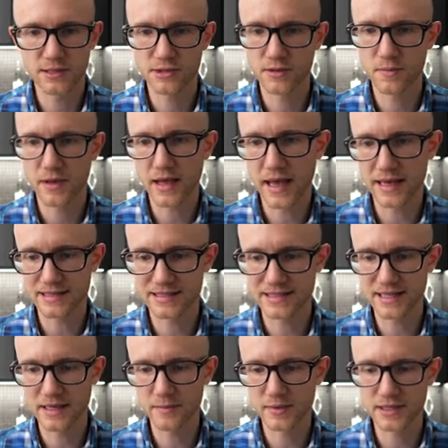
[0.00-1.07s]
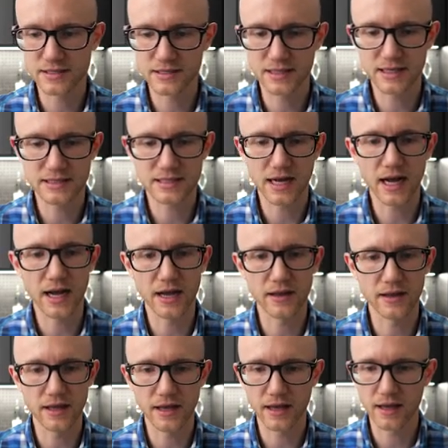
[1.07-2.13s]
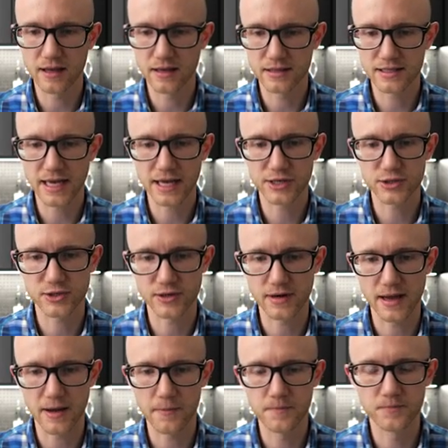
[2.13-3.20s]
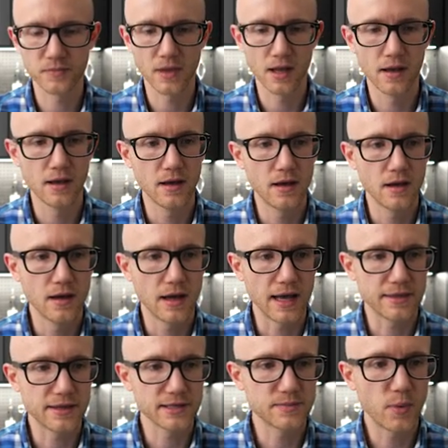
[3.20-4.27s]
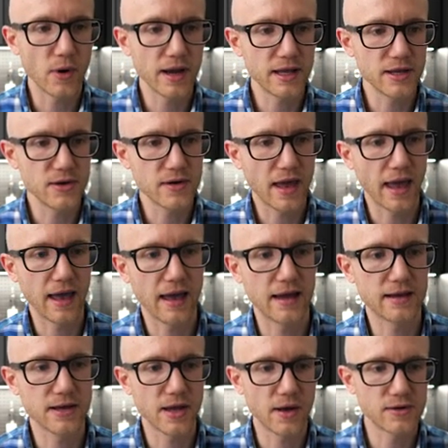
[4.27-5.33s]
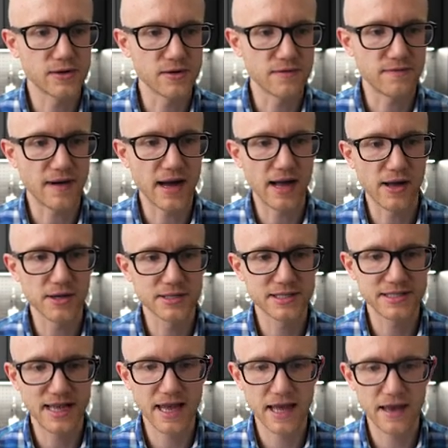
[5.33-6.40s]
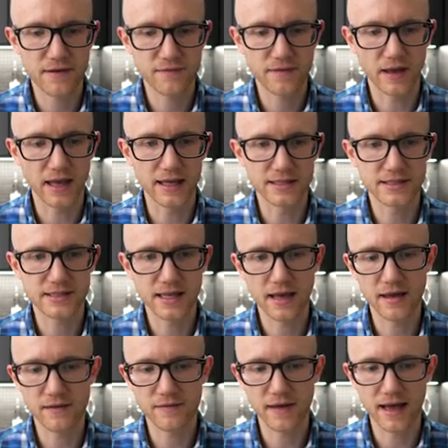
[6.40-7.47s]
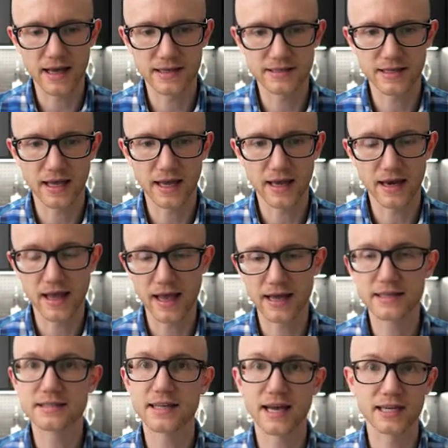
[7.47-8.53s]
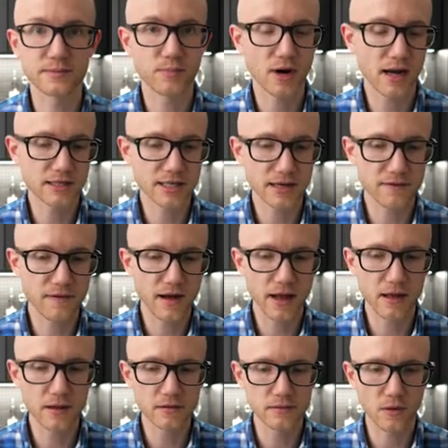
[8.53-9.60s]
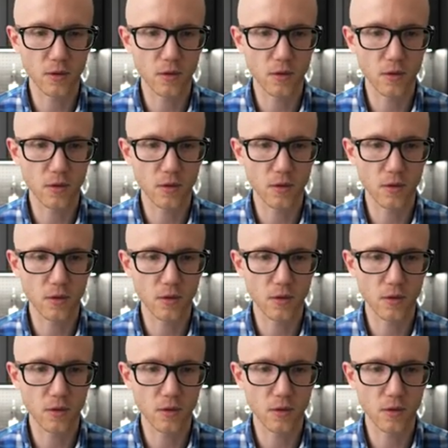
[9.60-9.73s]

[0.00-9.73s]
This should be a seamlessly tiling texture now. At this point, you can go to File, Save, and save as an xTex project file,